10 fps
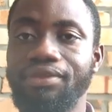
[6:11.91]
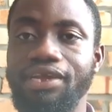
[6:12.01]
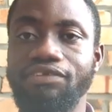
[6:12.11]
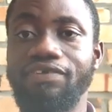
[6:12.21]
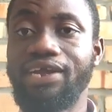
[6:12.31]
a
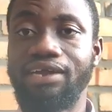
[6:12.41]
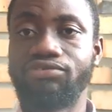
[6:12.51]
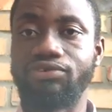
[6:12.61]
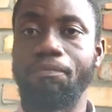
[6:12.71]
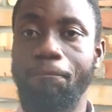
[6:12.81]
different
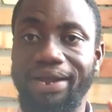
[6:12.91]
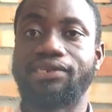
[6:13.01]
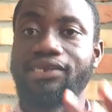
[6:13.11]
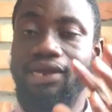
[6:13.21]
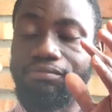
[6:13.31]
country,
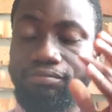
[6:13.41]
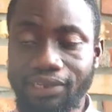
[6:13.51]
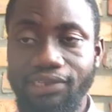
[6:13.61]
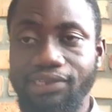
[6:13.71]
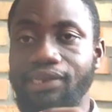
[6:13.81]
but I'm
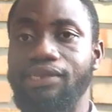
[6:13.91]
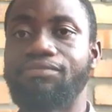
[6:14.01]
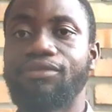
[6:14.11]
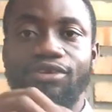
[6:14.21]
certainly